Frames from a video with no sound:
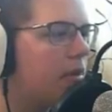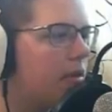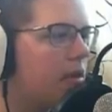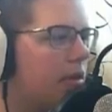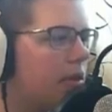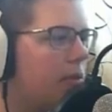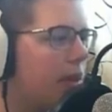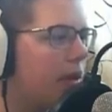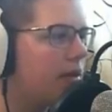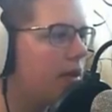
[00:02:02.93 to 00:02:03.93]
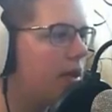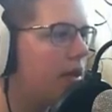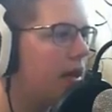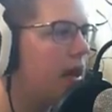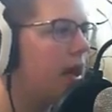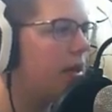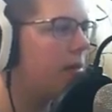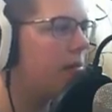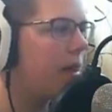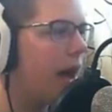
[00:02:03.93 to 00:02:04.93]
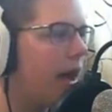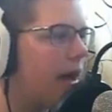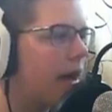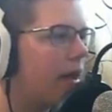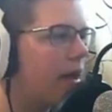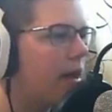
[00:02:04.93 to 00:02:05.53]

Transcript: a little bit less detail on the back,